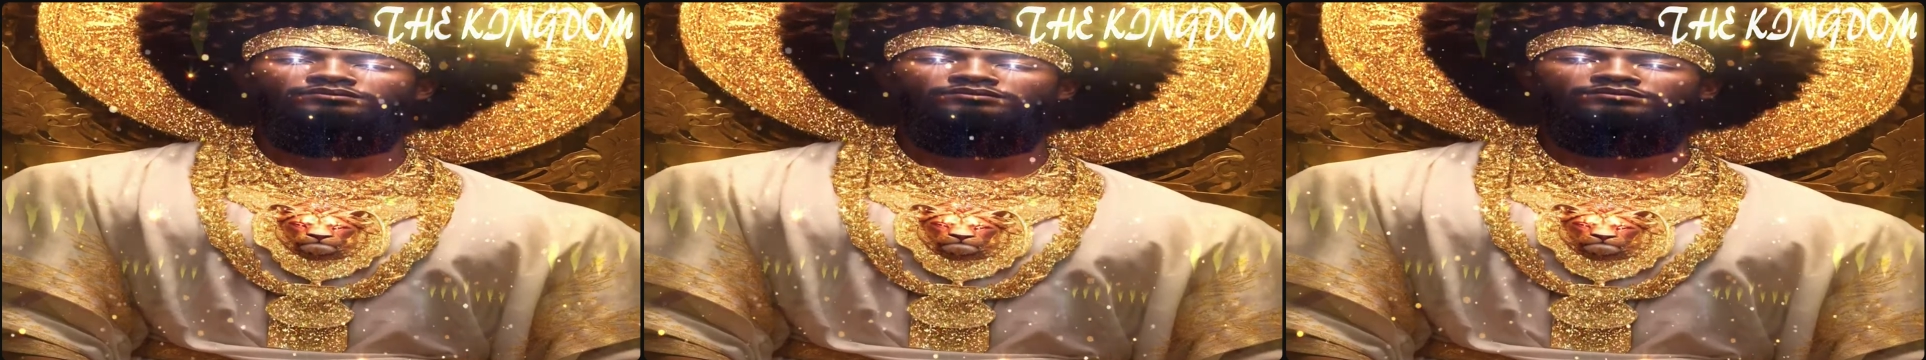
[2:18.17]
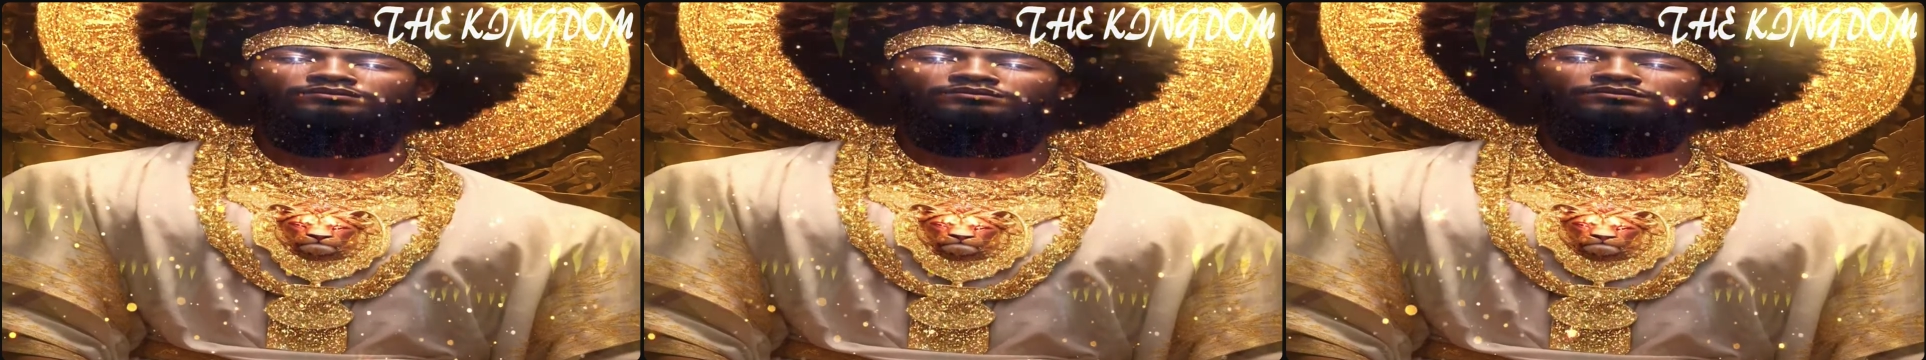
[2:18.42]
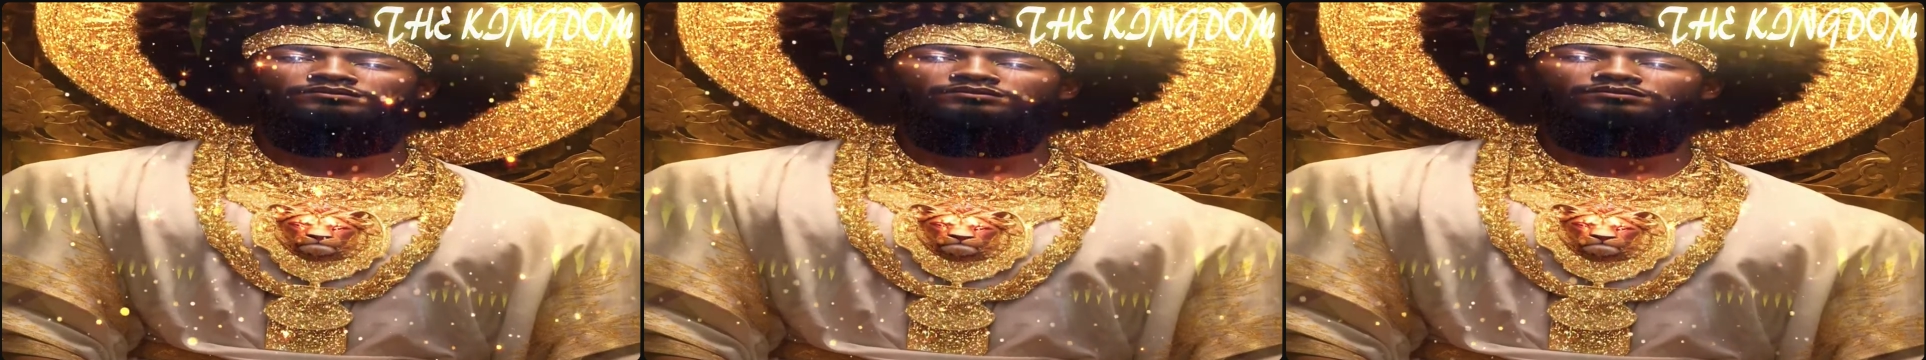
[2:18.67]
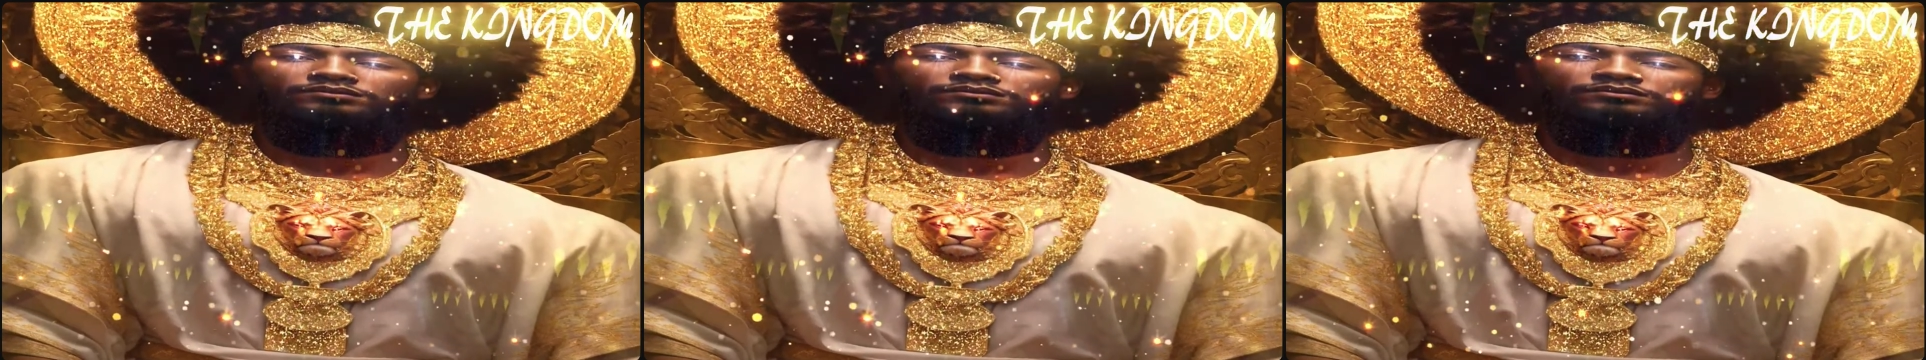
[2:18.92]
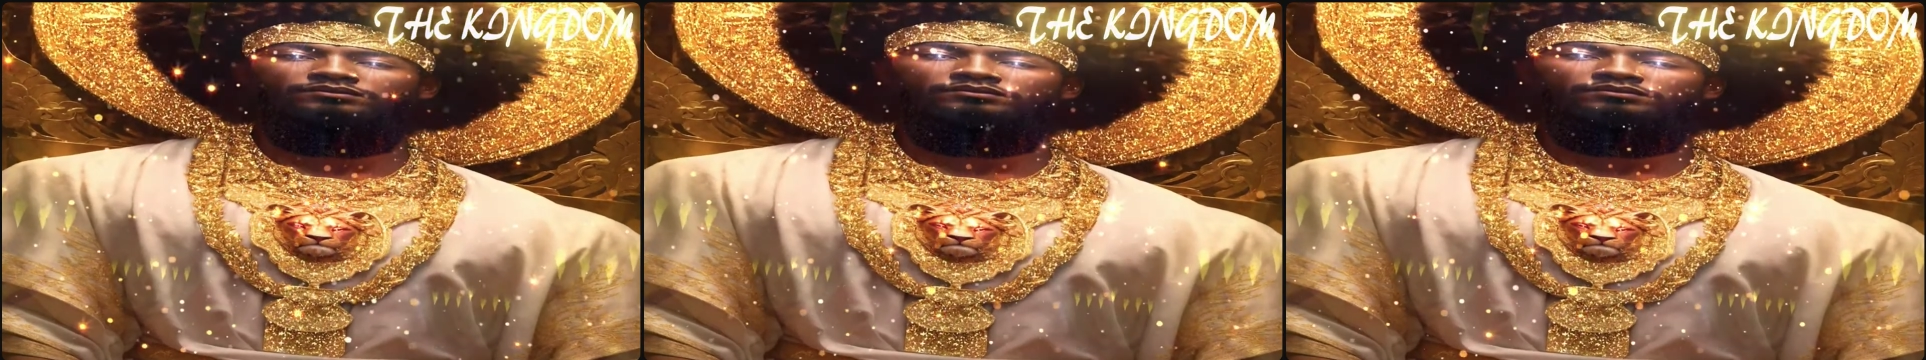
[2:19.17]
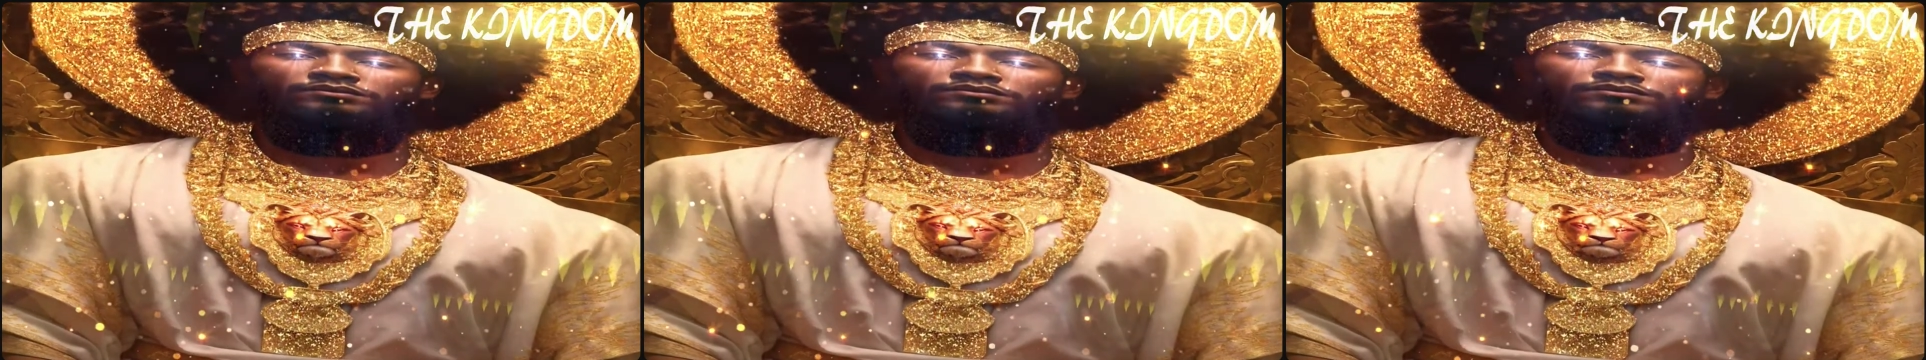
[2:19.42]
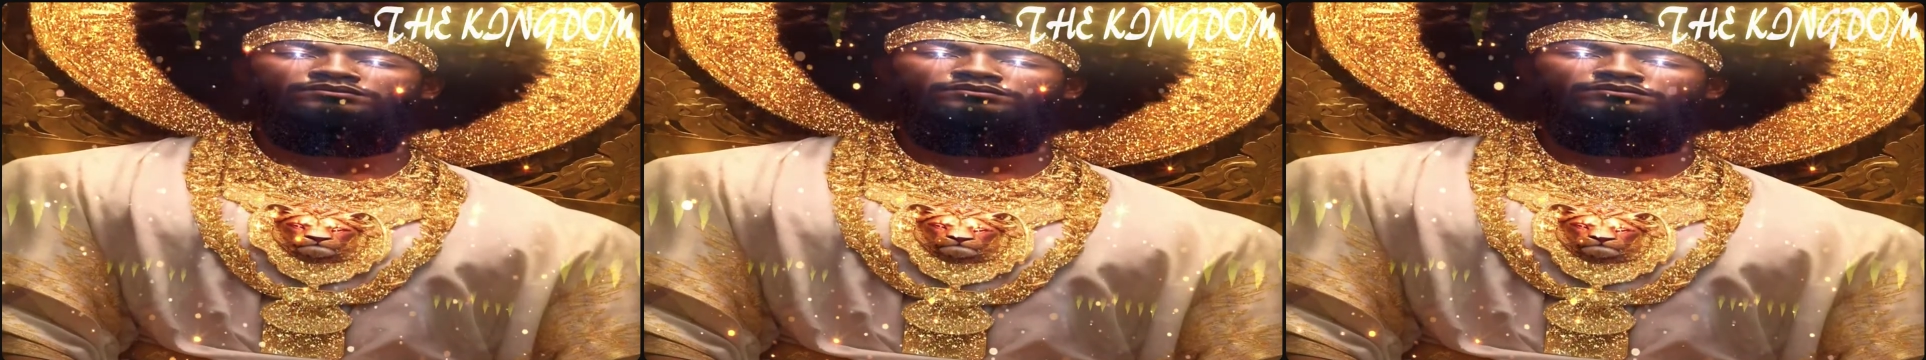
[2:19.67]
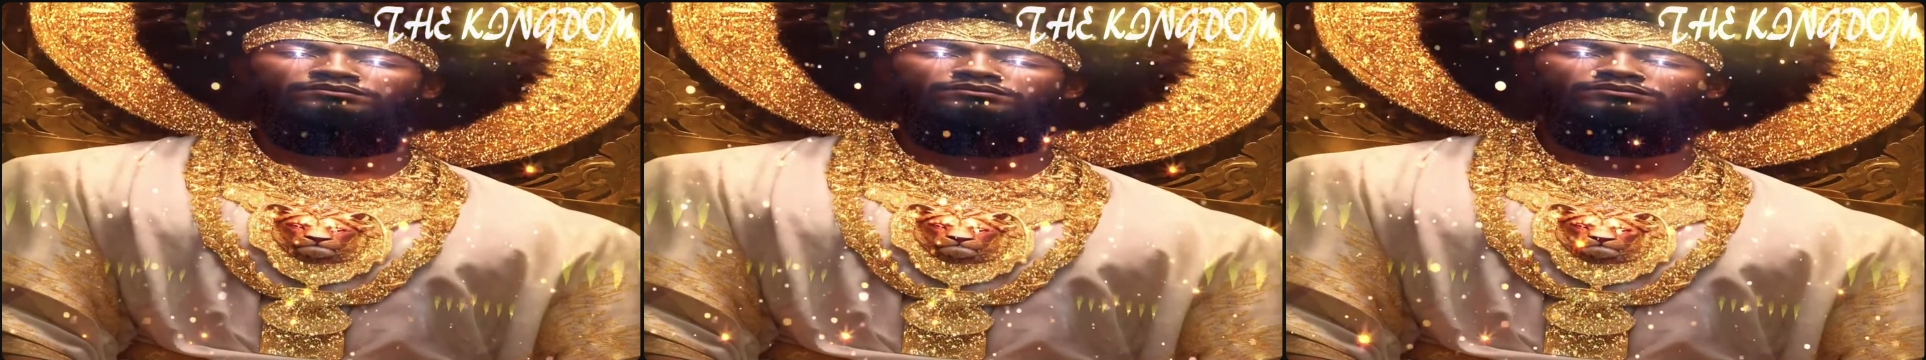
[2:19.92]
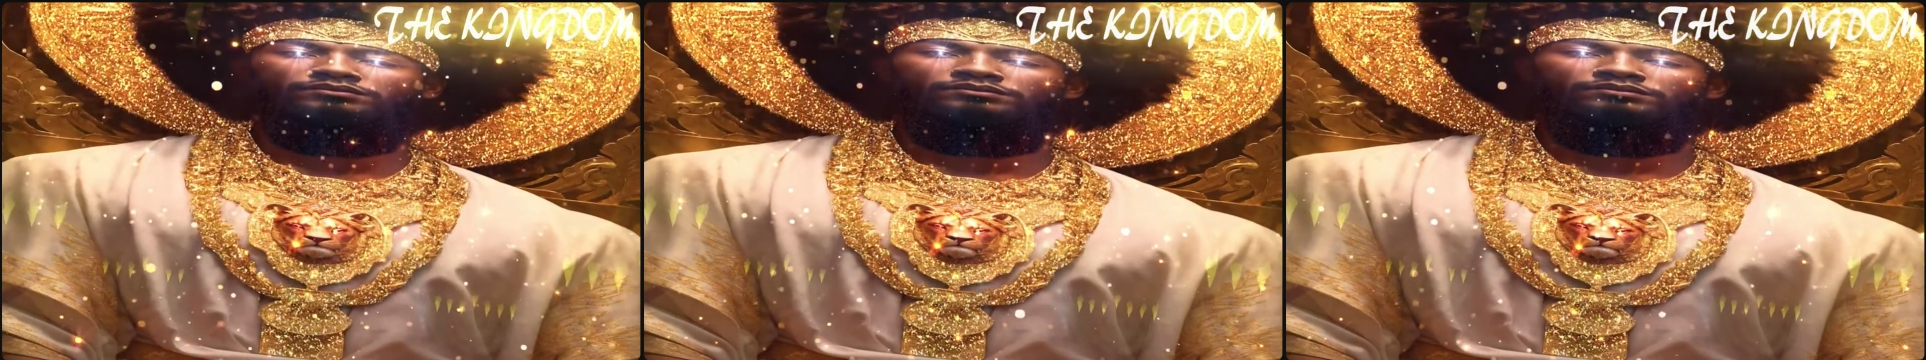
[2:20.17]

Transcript: We already have it. Spiritually, we have it.